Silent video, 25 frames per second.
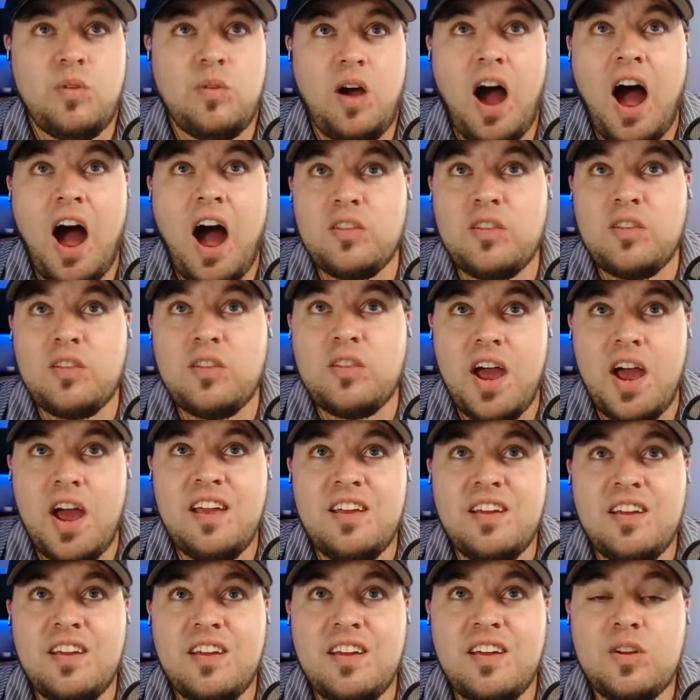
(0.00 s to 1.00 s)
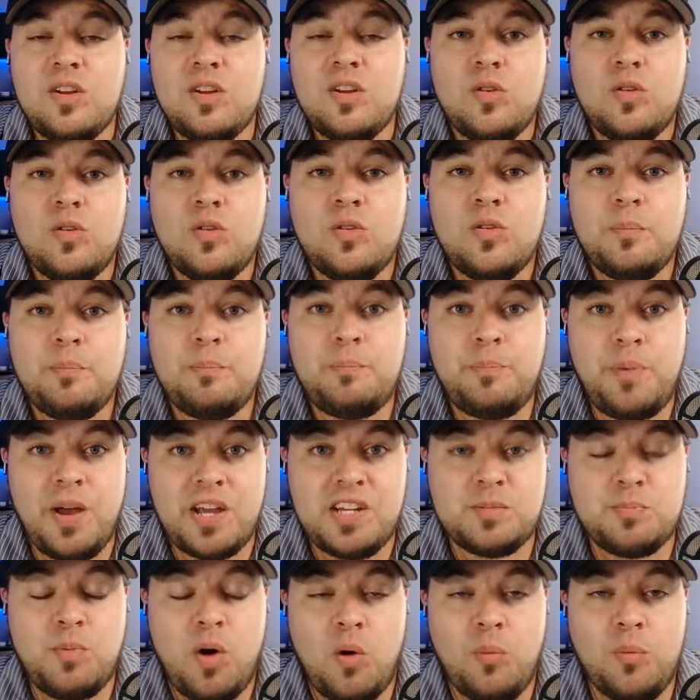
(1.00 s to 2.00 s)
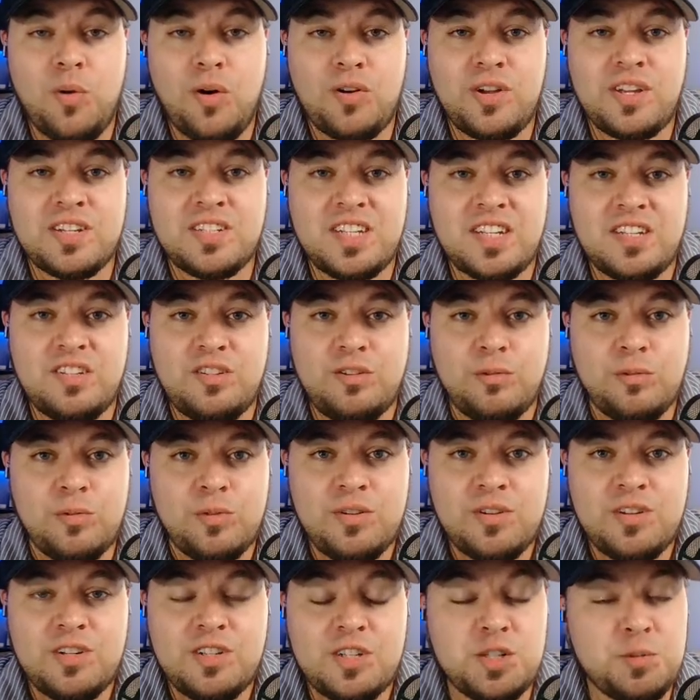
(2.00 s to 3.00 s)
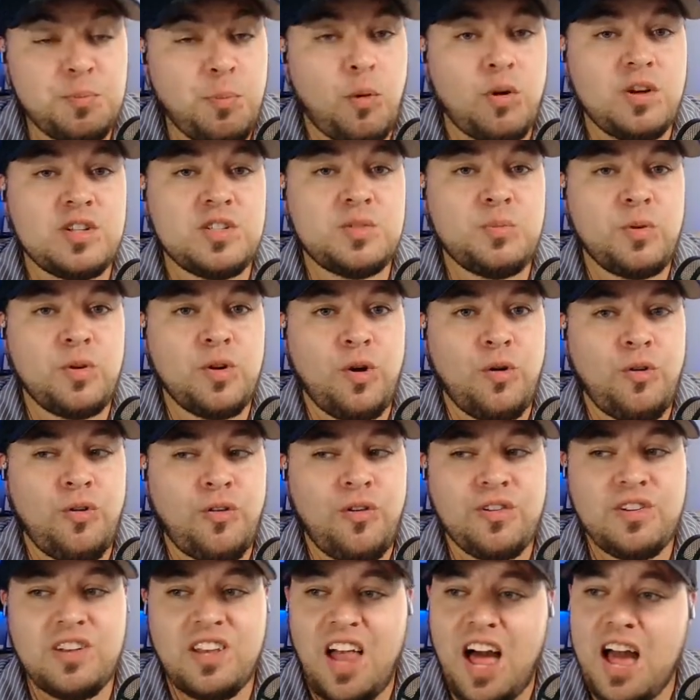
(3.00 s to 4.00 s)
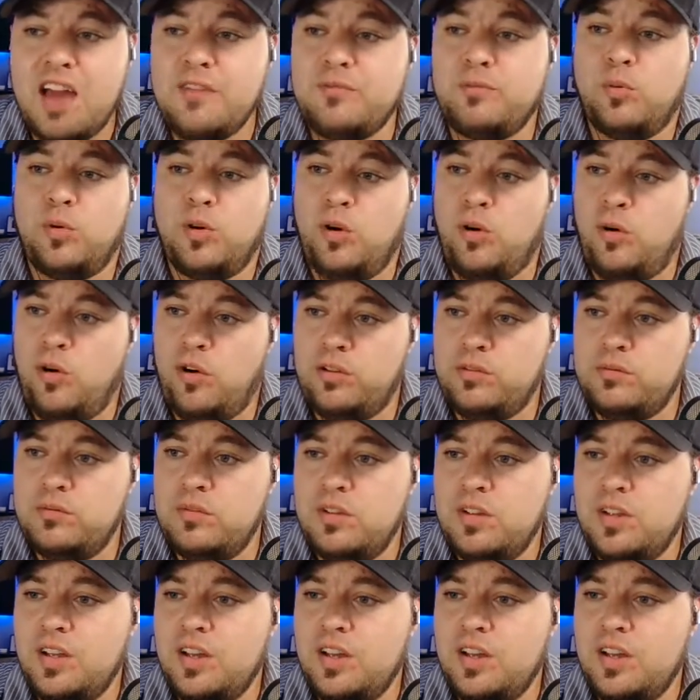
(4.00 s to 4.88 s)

Either way, baseball will continue. Sports will go on. Life will go on.